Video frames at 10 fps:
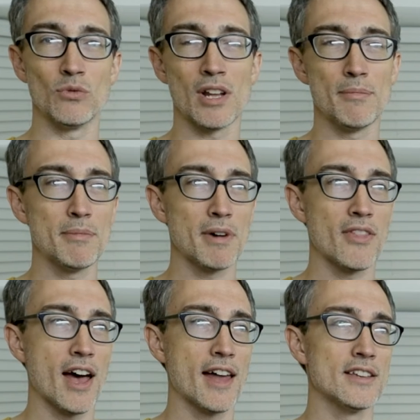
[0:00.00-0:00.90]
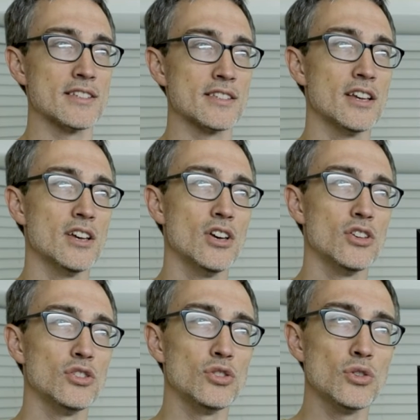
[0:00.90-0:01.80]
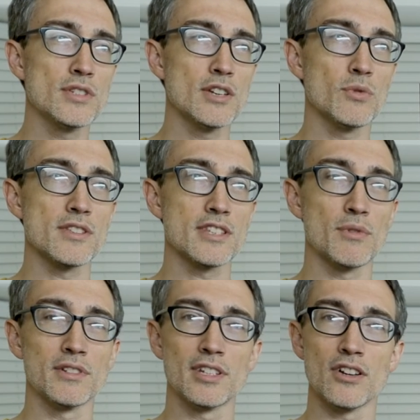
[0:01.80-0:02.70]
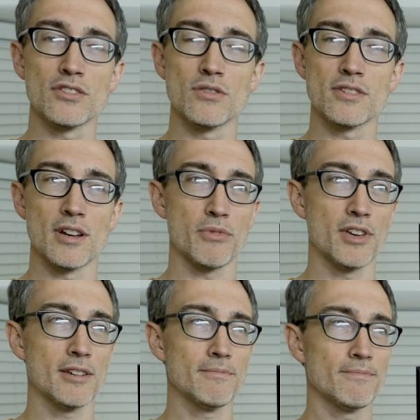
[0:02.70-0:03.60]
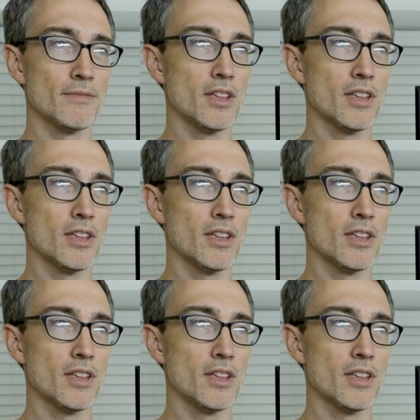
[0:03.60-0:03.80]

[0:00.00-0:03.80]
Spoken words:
What I mean by that is you use it when someone tells you something